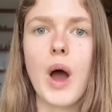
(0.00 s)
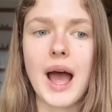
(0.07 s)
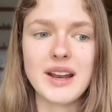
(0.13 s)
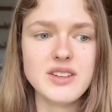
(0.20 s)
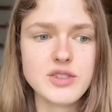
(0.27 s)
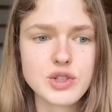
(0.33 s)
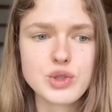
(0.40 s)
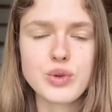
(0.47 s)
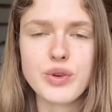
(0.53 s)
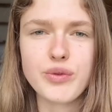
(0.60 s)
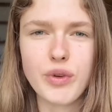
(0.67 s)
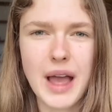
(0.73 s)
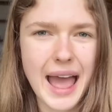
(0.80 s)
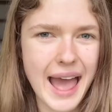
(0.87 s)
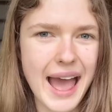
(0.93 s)
and sort
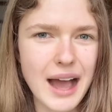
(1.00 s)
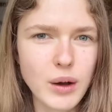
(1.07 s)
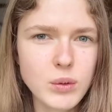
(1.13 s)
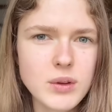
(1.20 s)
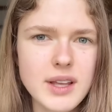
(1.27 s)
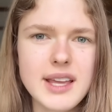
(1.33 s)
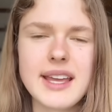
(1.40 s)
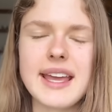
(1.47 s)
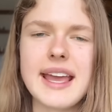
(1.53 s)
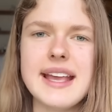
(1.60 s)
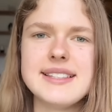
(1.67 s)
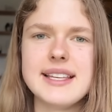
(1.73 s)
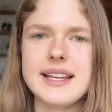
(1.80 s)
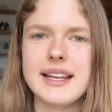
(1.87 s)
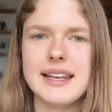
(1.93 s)
of how.
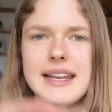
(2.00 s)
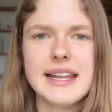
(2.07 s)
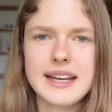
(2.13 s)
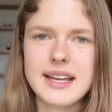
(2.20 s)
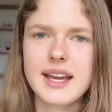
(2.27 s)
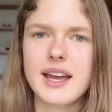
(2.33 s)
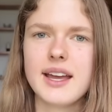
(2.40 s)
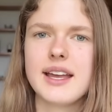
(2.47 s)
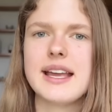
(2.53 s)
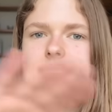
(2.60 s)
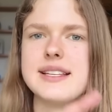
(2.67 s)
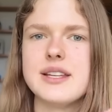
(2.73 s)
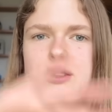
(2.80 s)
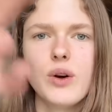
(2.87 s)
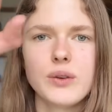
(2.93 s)
Is it linear?
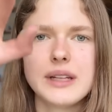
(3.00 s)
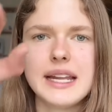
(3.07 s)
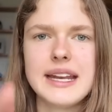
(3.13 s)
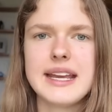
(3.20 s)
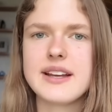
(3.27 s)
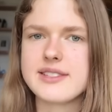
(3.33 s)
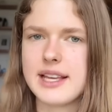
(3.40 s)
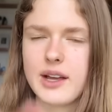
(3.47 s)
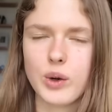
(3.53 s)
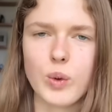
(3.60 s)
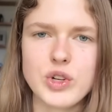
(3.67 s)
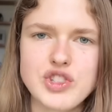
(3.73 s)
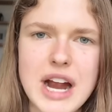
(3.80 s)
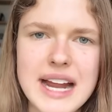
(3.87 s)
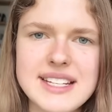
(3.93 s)
Is it non-linear? Is it a
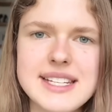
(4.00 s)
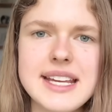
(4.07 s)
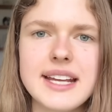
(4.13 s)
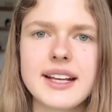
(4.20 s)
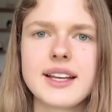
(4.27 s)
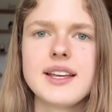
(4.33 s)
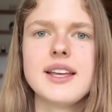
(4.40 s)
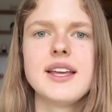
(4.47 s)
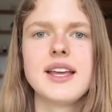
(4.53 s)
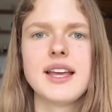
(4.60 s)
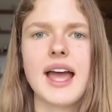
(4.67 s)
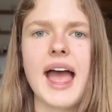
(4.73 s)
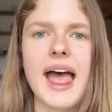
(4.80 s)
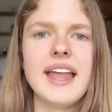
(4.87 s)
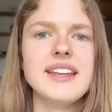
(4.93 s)
quadratic?
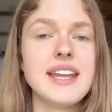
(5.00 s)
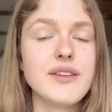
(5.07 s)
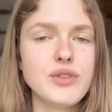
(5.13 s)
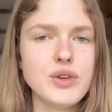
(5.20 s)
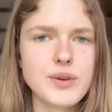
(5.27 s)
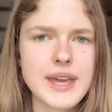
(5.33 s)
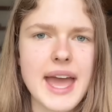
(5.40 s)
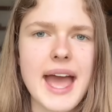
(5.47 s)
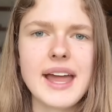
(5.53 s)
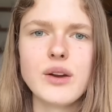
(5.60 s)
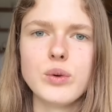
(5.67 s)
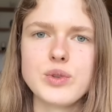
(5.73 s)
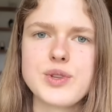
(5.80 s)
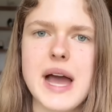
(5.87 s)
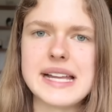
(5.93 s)
And if you can
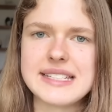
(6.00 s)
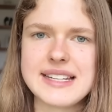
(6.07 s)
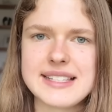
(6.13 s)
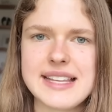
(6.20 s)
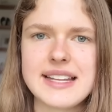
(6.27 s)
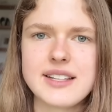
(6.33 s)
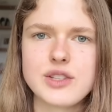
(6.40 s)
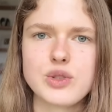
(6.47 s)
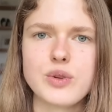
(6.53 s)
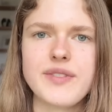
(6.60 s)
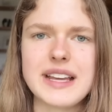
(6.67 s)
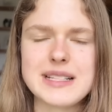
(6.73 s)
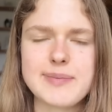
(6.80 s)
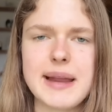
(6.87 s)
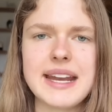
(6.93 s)
also add in a sentence sort
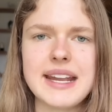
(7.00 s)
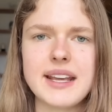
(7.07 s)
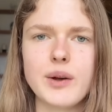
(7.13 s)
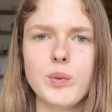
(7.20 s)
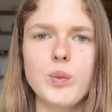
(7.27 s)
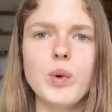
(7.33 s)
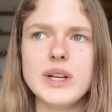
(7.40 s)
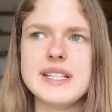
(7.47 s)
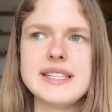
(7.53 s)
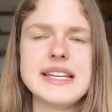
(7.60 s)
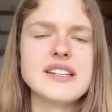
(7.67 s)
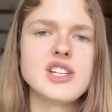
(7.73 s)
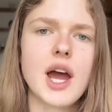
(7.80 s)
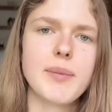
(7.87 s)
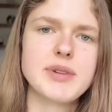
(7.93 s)
of explaining what is the
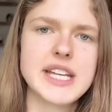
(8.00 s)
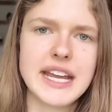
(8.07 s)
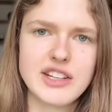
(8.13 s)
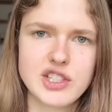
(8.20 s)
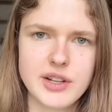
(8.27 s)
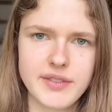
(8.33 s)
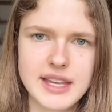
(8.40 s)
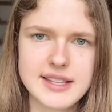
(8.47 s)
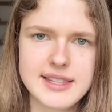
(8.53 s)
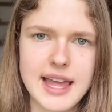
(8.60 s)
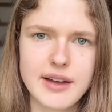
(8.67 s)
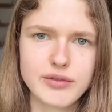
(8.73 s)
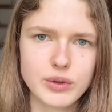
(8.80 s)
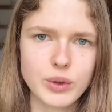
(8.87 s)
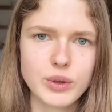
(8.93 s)
interpretation of this,
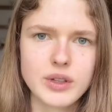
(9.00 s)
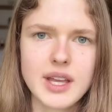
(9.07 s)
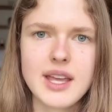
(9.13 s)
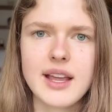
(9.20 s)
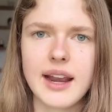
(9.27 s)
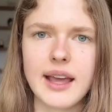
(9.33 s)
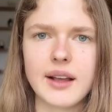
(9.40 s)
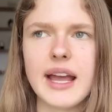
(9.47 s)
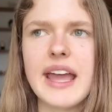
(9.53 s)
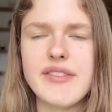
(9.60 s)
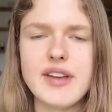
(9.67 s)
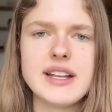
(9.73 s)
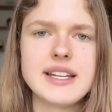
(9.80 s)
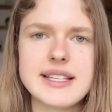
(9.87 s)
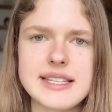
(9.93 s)
therefore, like
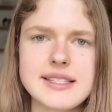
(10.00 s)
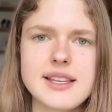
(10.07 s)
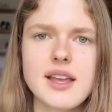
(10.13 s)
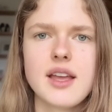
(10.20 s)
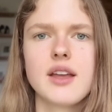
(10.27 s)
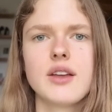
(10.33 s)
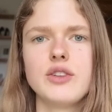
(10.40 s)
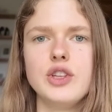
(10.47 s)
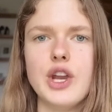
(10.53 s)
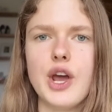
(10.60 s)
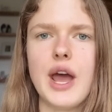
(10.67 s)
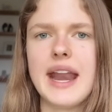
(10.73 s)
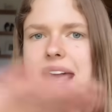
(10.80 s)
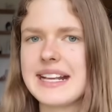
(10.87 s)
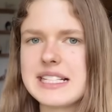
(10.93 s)
if it is, you know, an